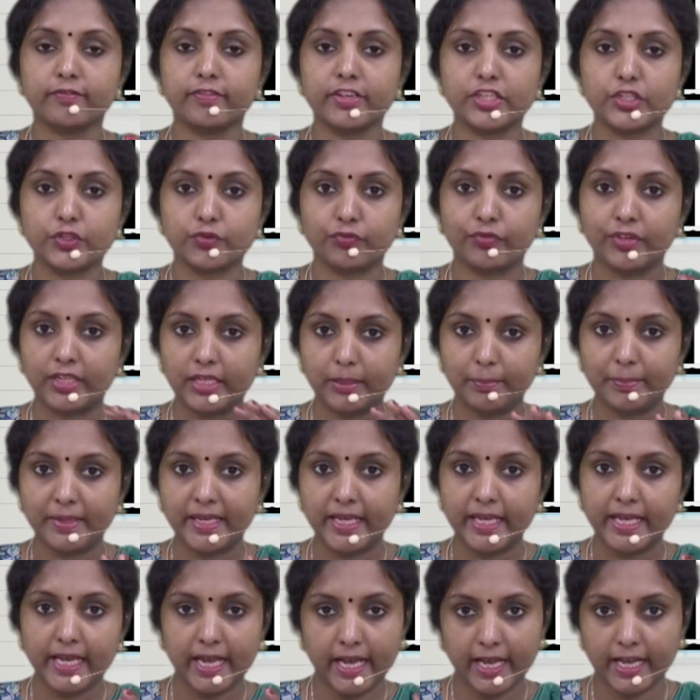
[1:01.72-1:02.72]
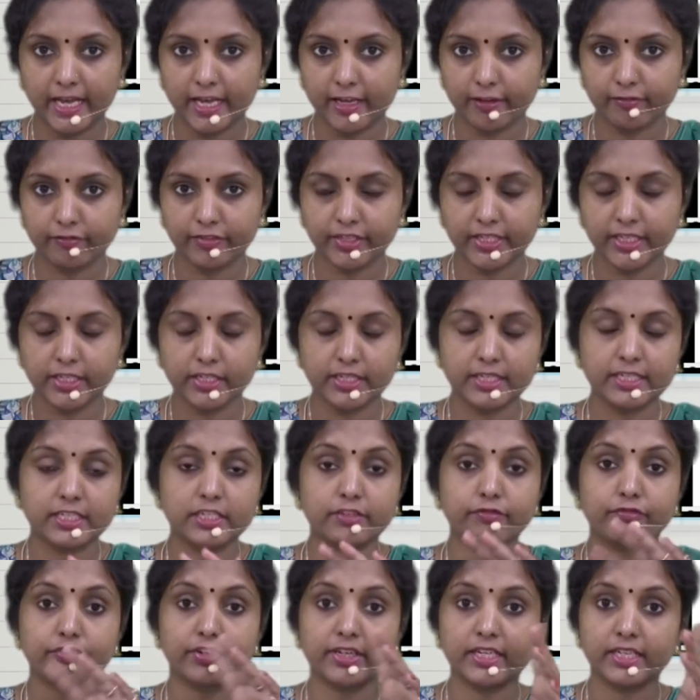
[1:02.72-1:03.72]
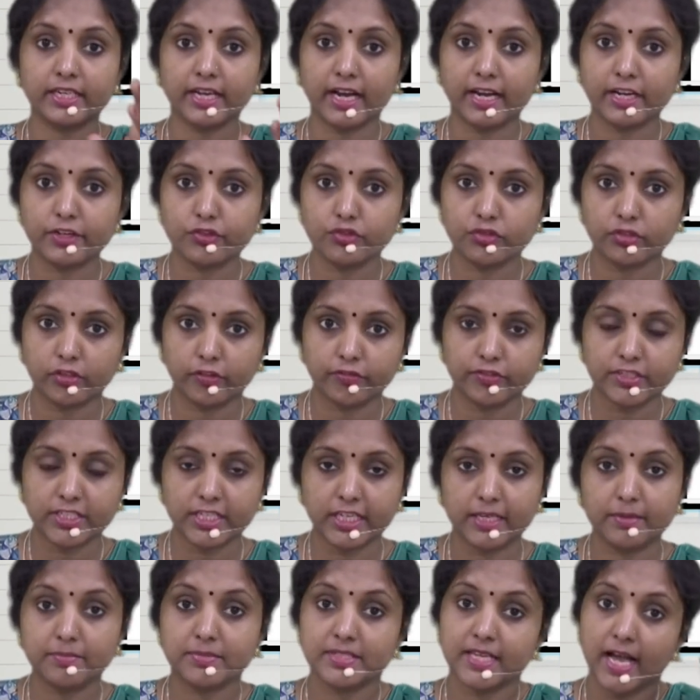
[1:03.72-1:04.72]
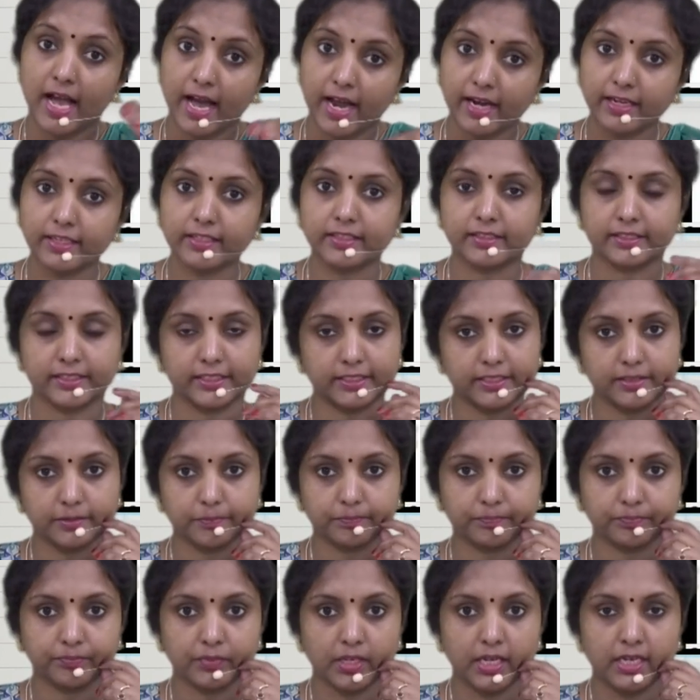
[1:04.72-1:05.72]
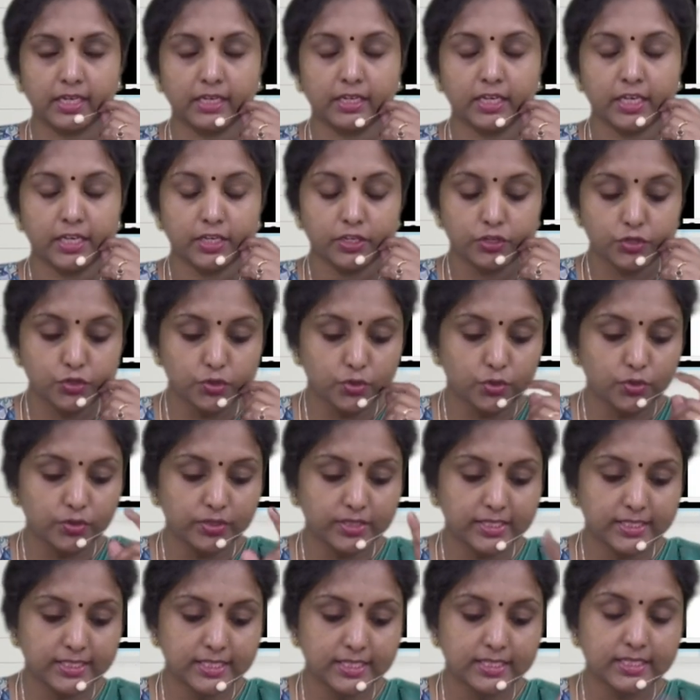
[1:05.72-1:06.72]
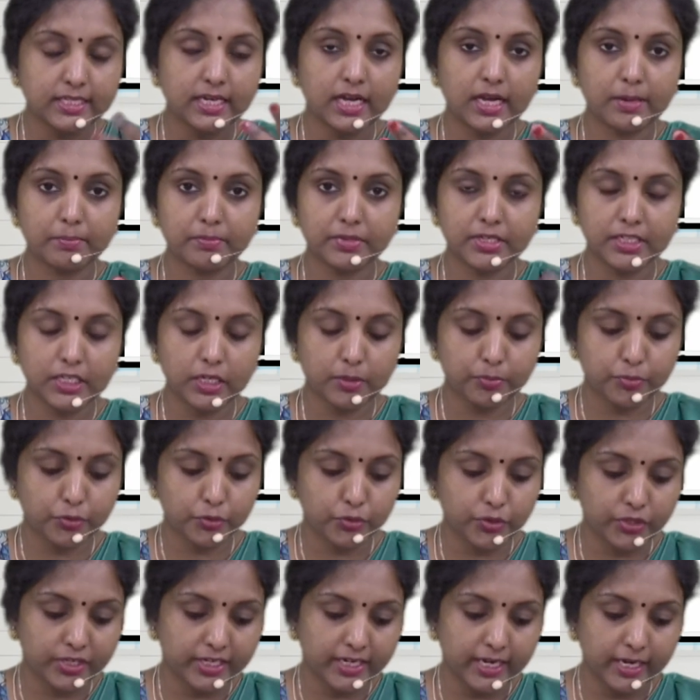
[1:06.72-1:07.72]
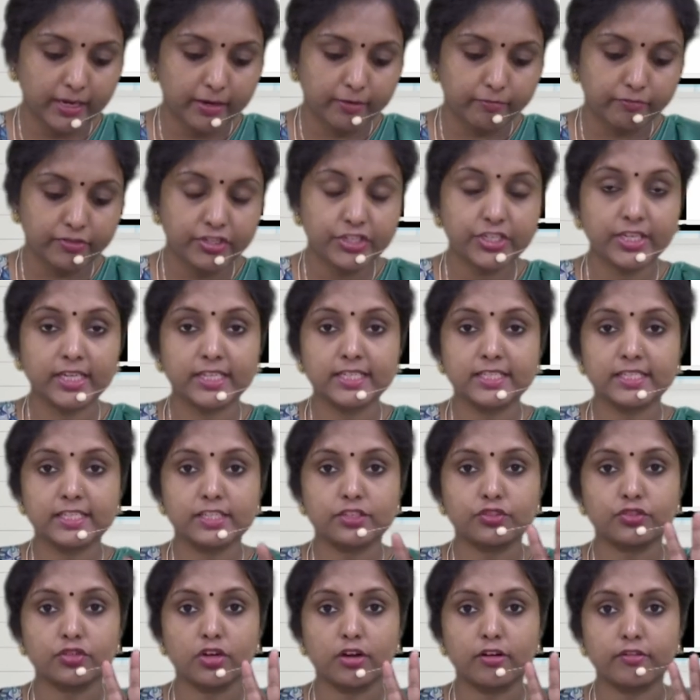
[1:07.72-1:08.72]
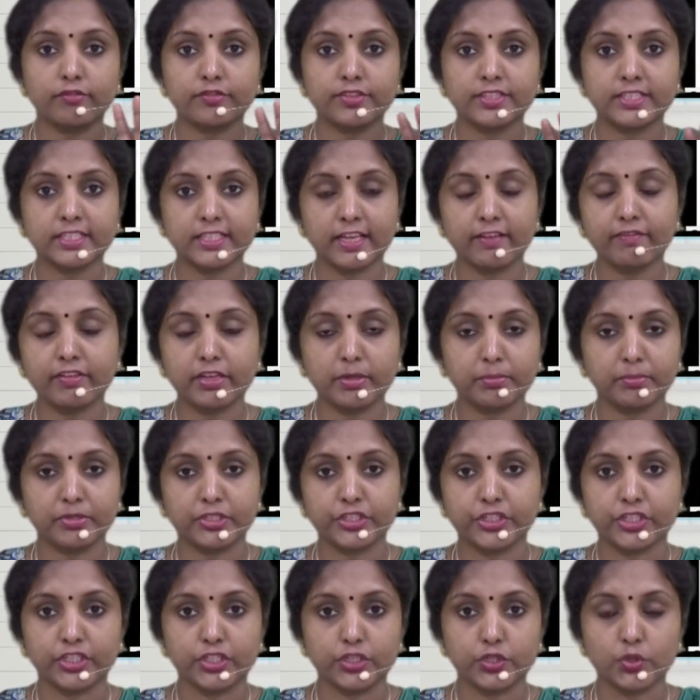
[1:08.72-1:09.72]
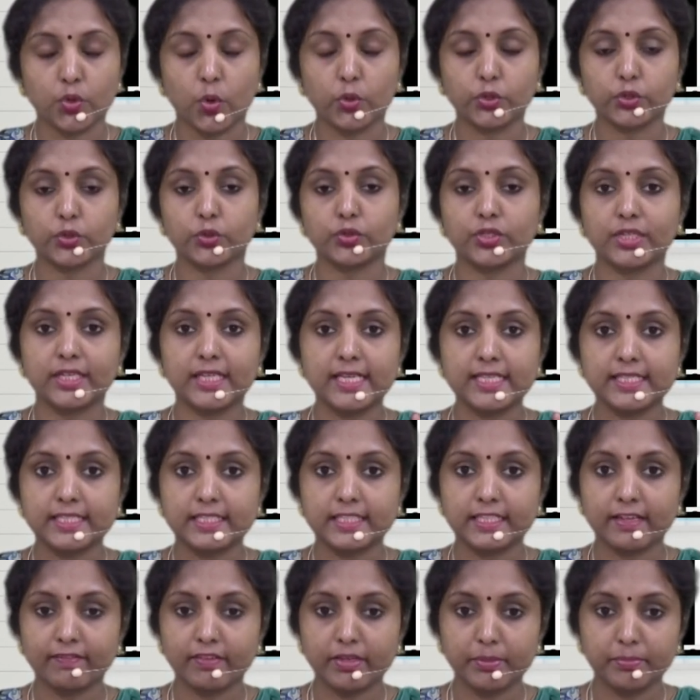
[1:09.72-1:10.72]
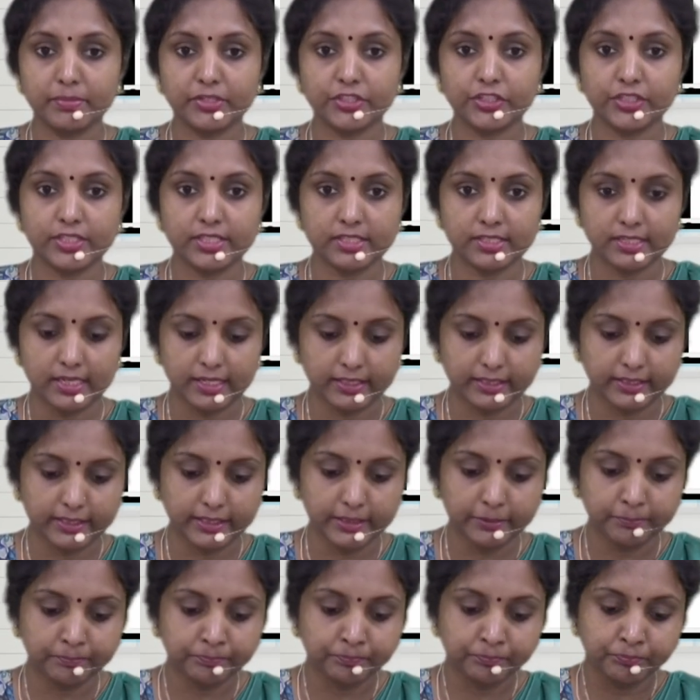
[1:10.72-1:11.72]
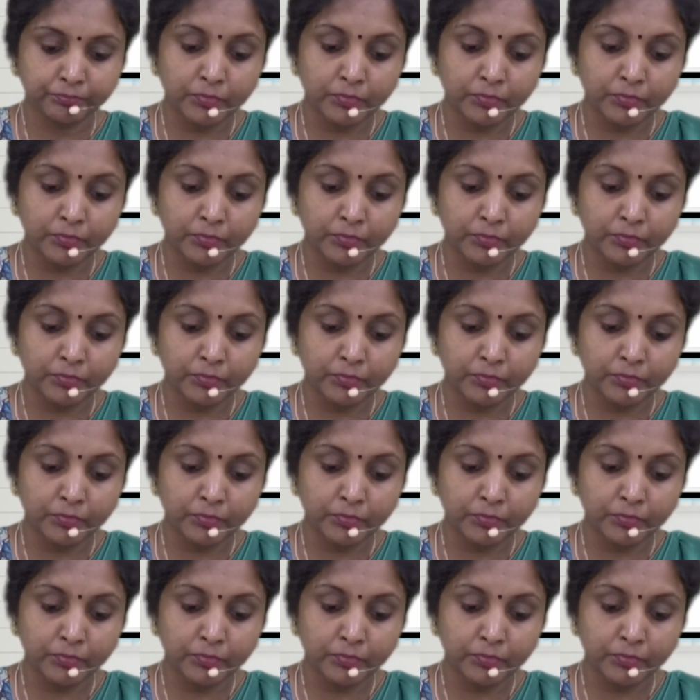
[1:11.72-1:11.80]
which will be having different kinds of schemes under it. So this is an umbrella program which consists of seven missions. Or totally seven missions are there.